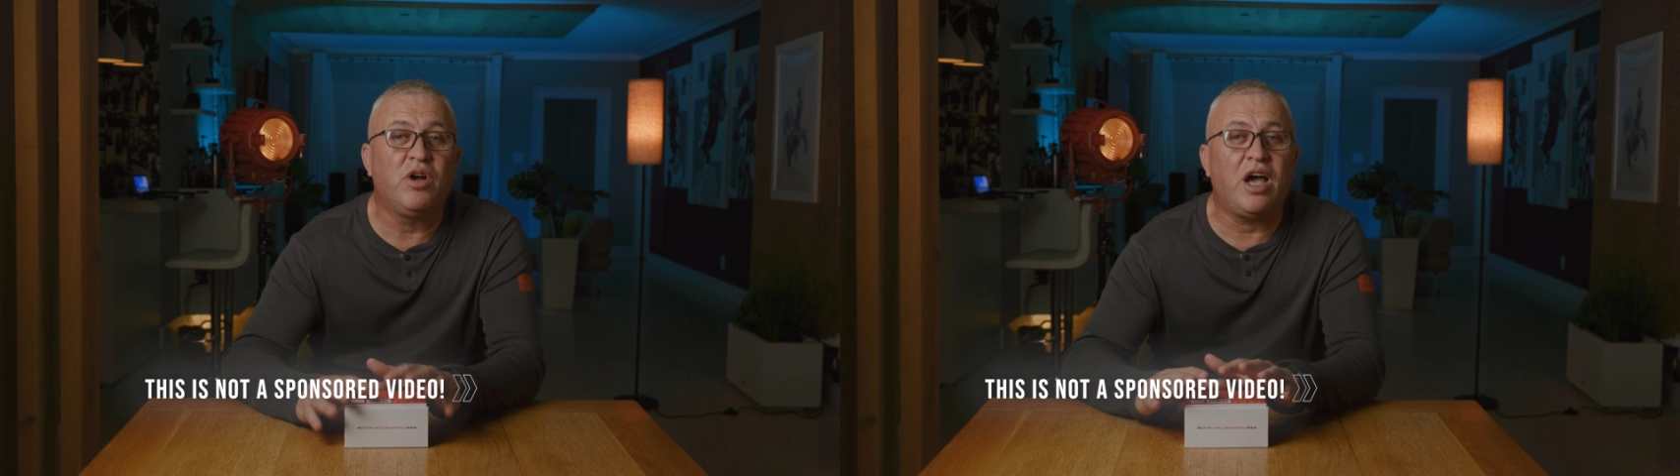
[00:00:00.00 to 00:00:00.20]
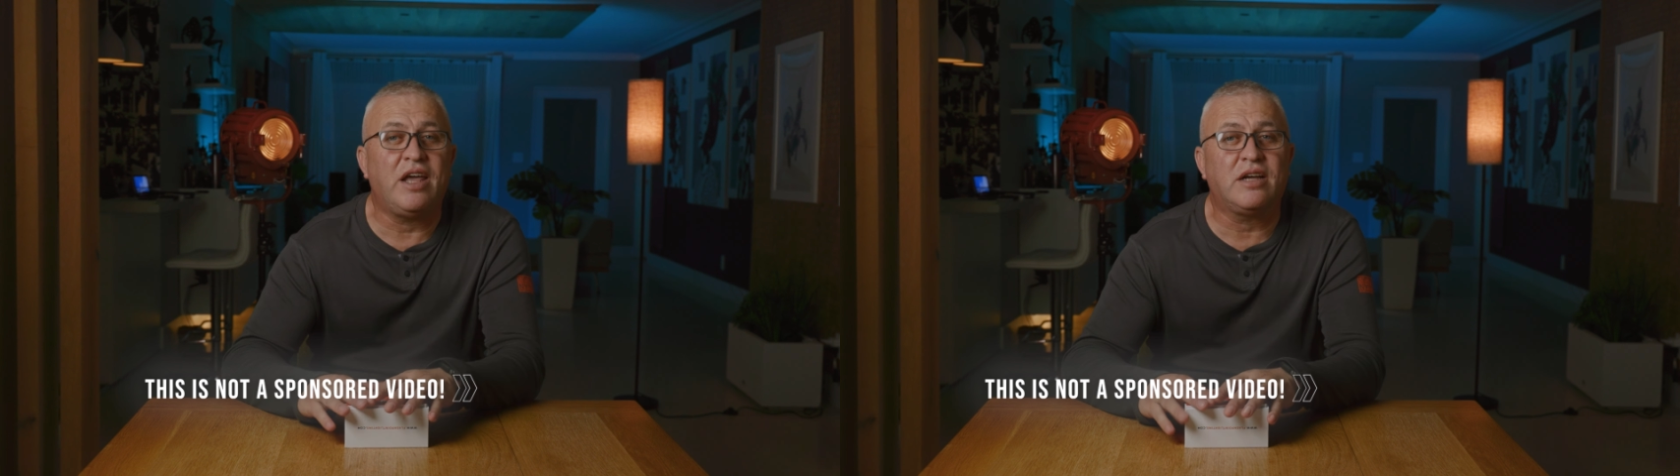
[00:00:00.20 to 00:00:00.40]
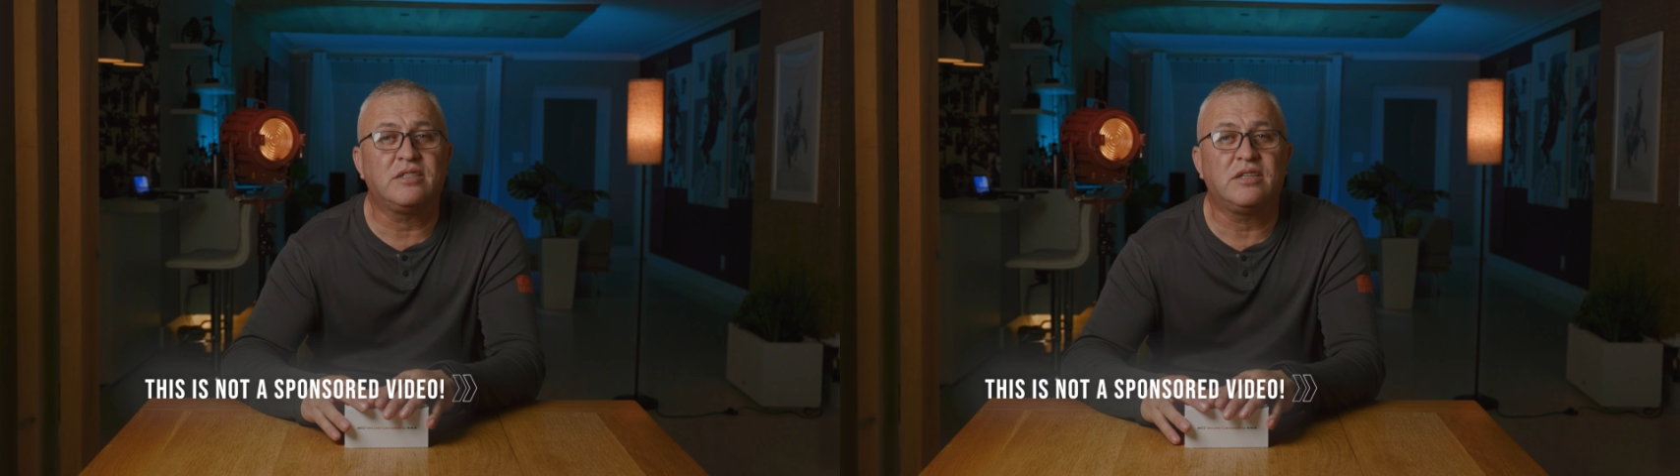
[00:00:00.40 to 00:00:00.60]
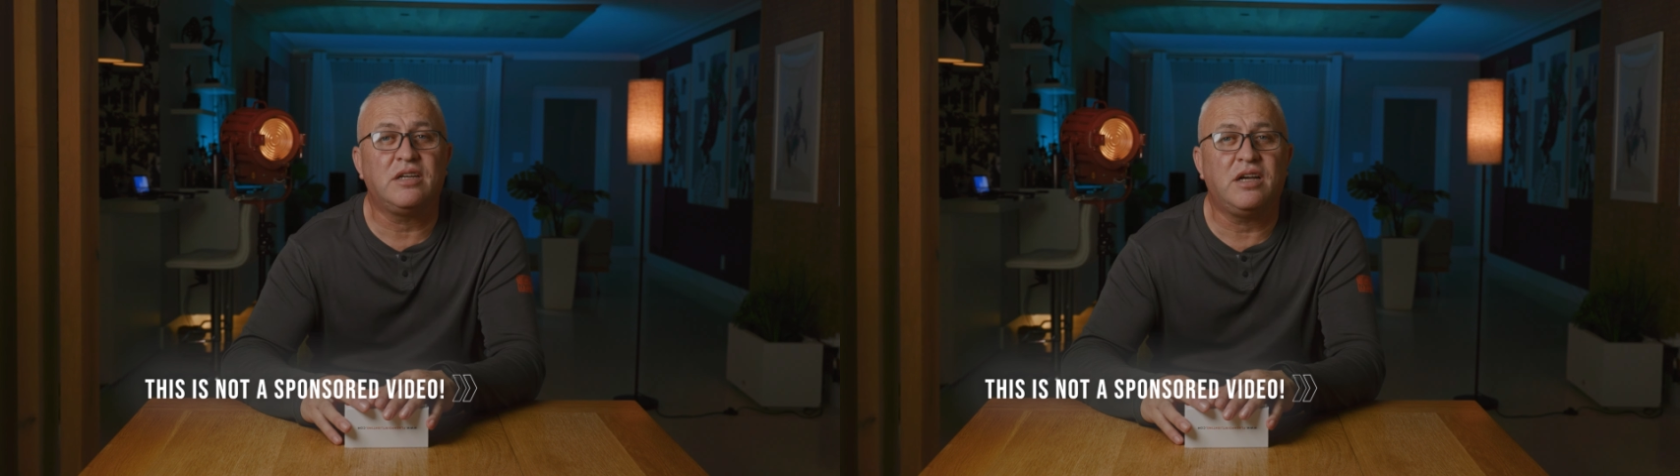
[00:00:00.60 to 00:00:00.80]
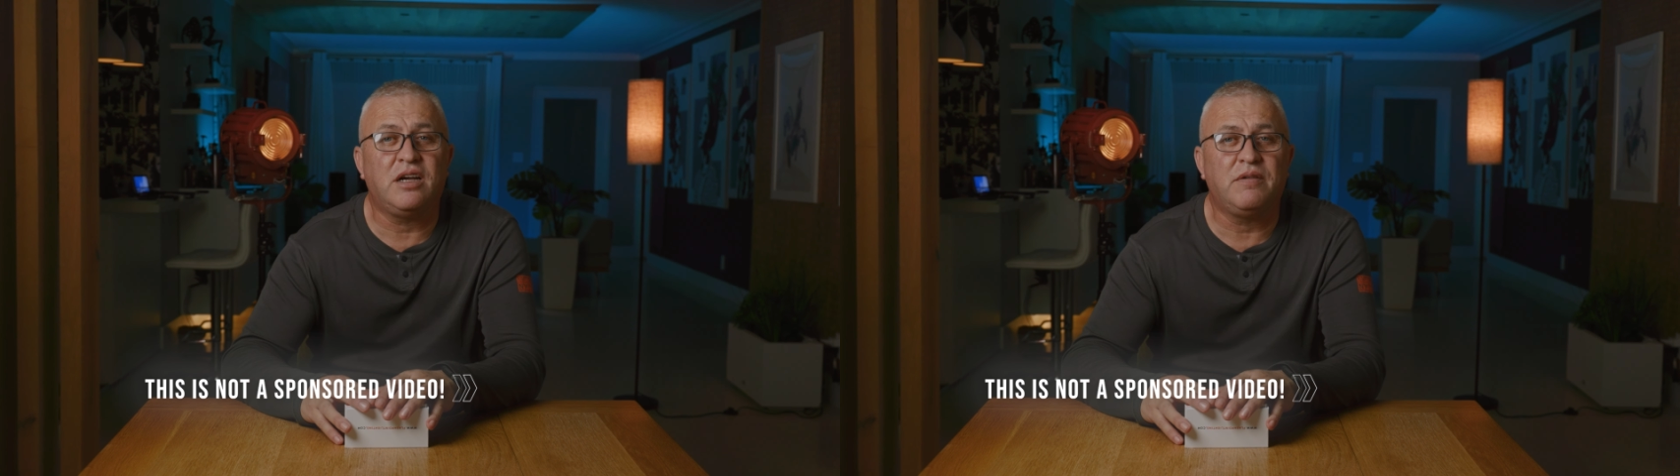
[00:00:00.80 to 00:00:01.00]
GODOX
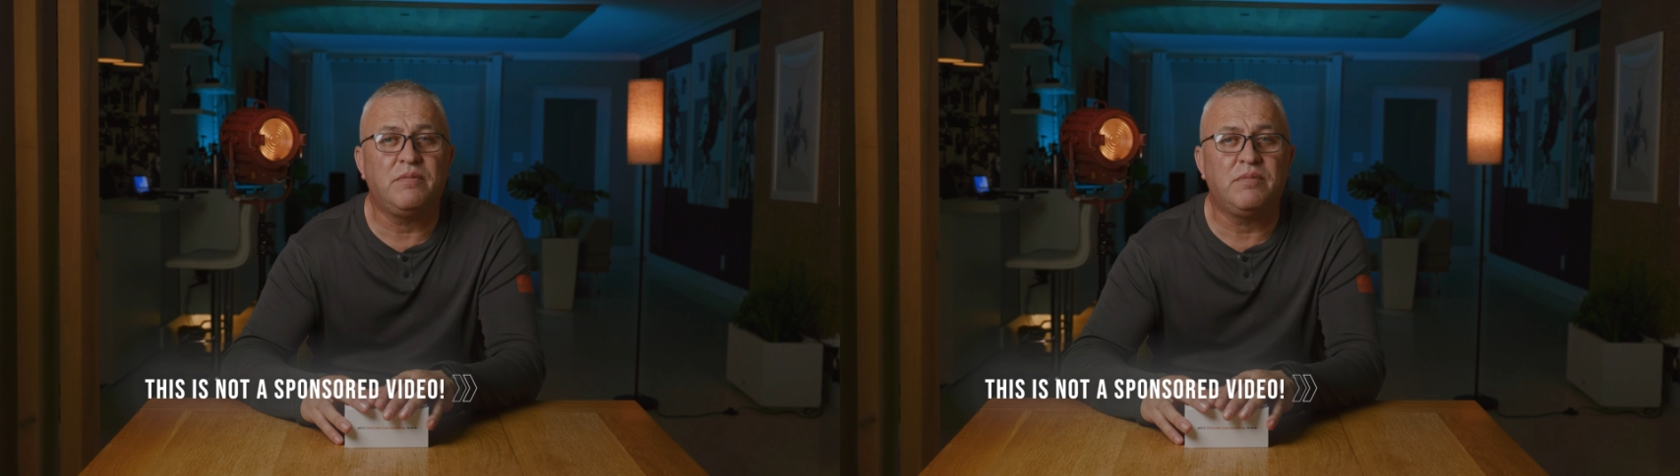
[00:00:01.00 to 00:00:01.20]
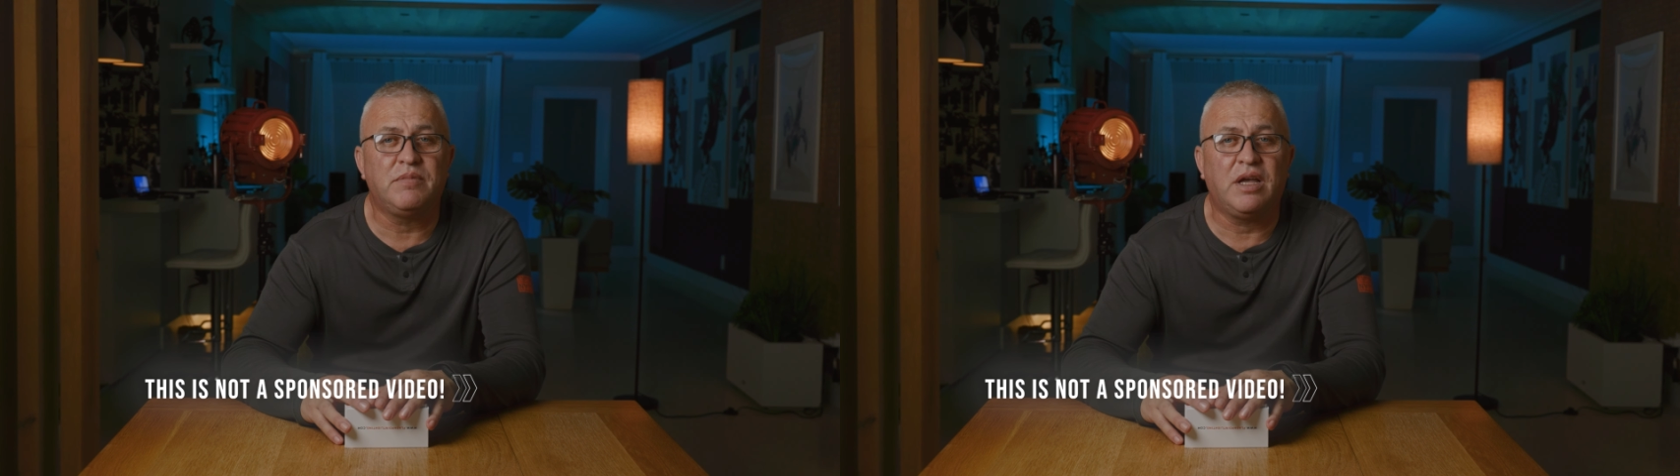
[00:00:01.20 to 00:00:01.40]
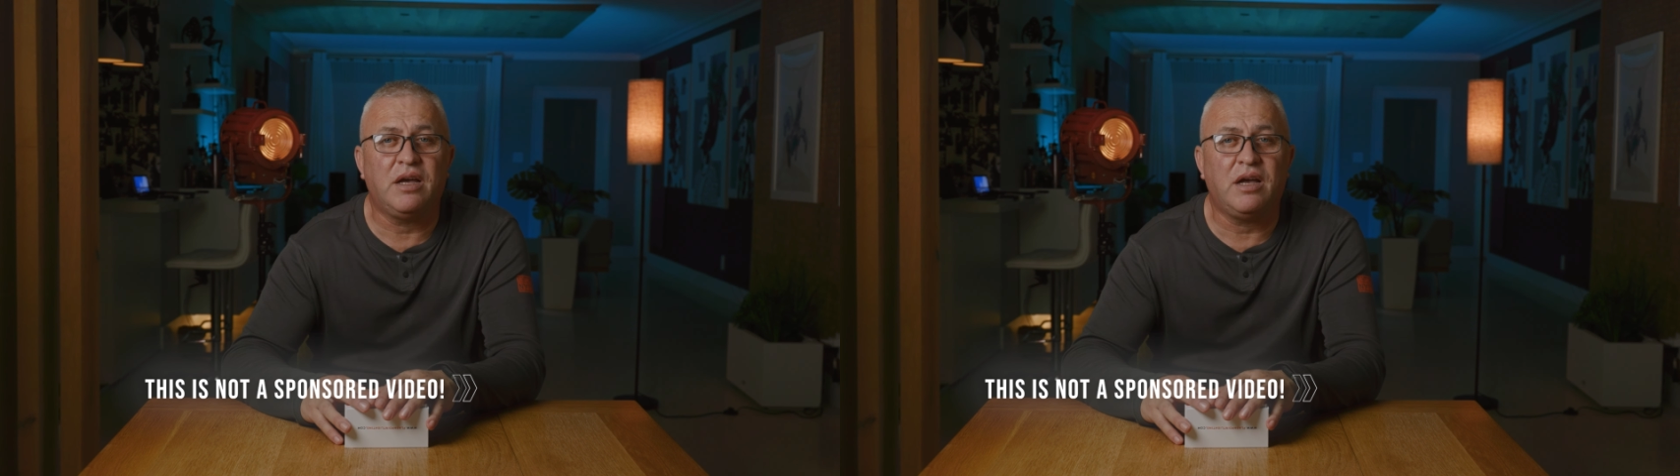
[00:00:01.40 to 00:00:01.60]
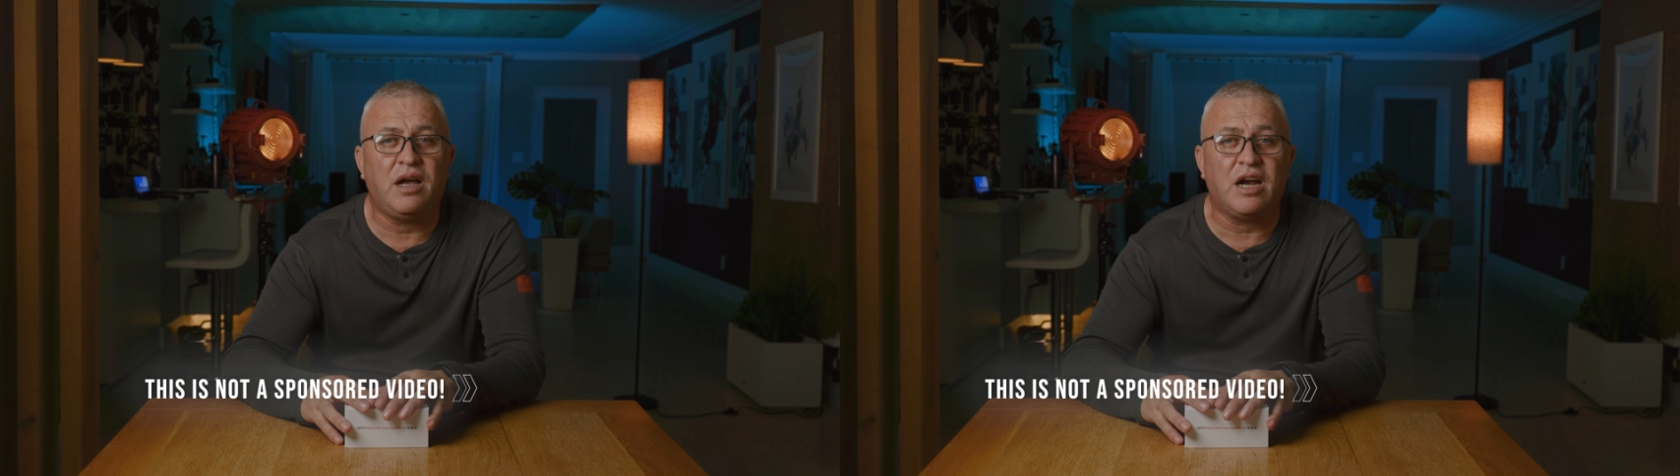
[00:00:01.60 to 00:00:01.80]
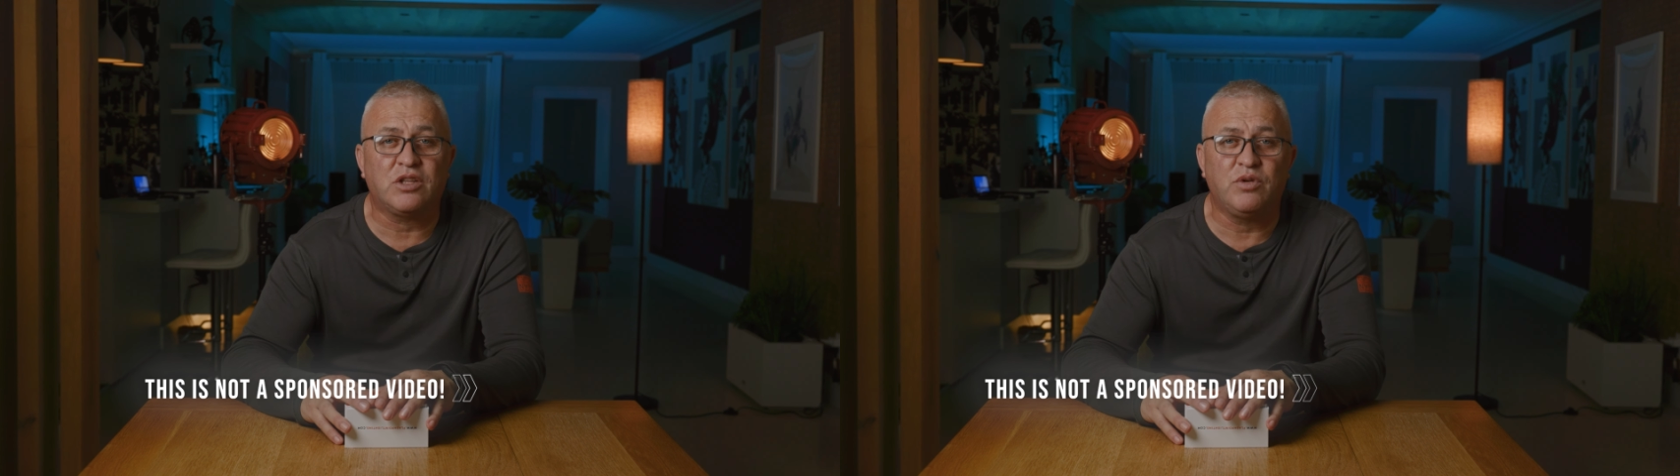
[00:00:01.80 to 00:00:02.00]

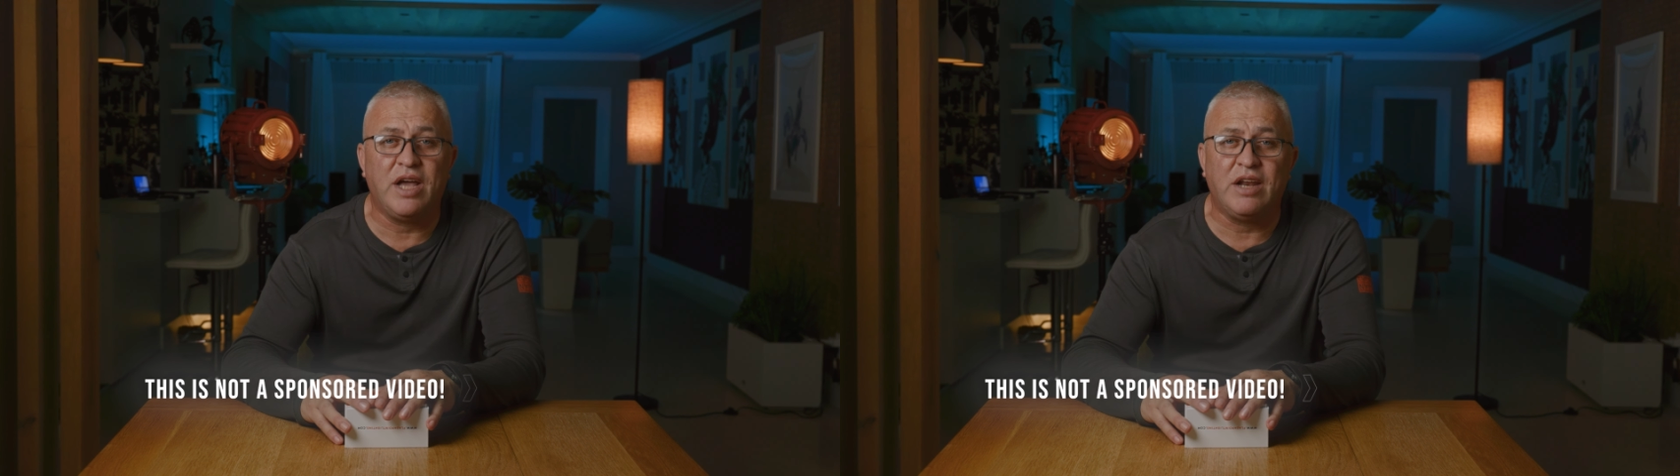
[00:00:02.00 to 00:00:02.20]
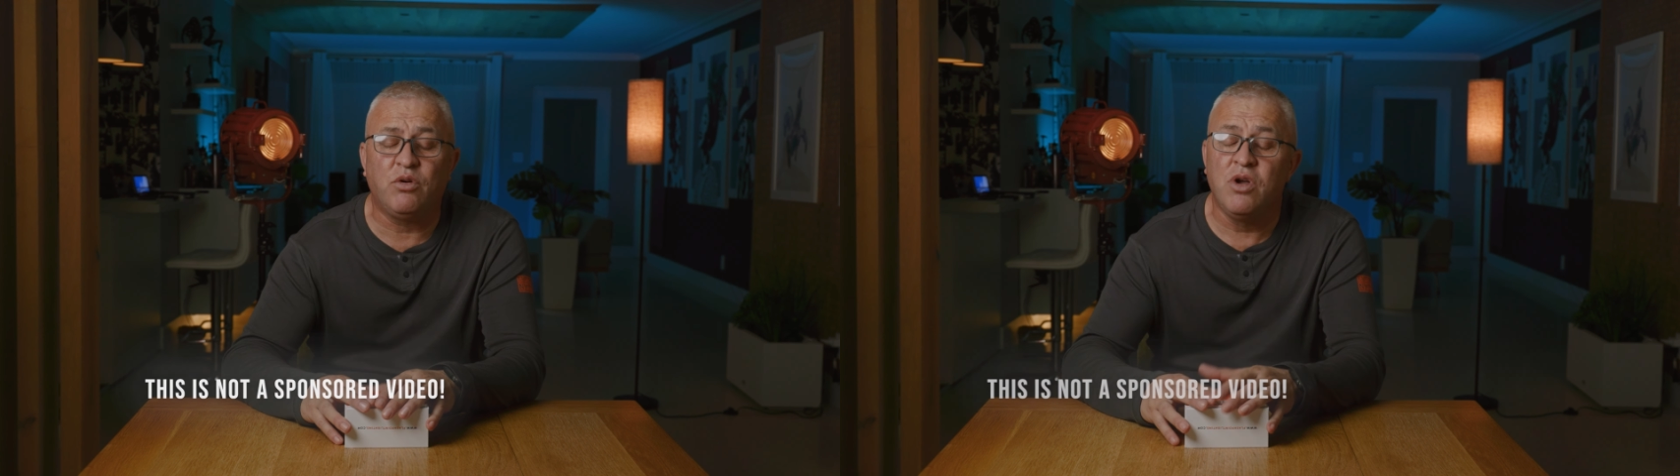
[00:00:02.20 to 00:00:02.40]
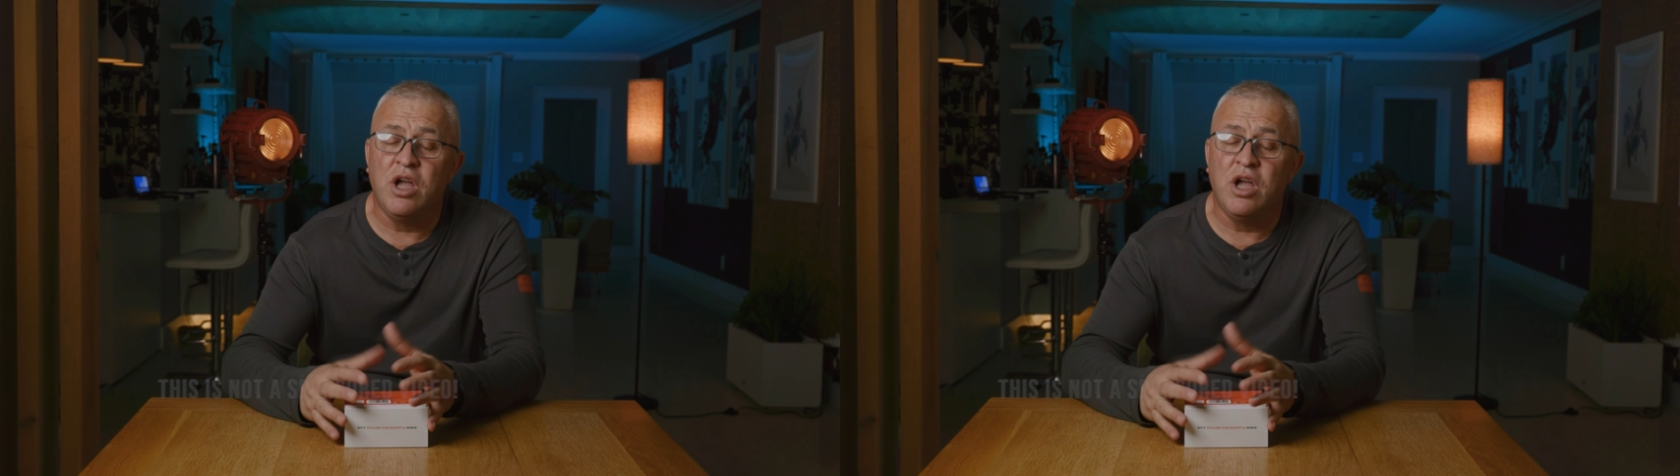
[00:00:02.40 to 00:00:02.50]
R2 Nano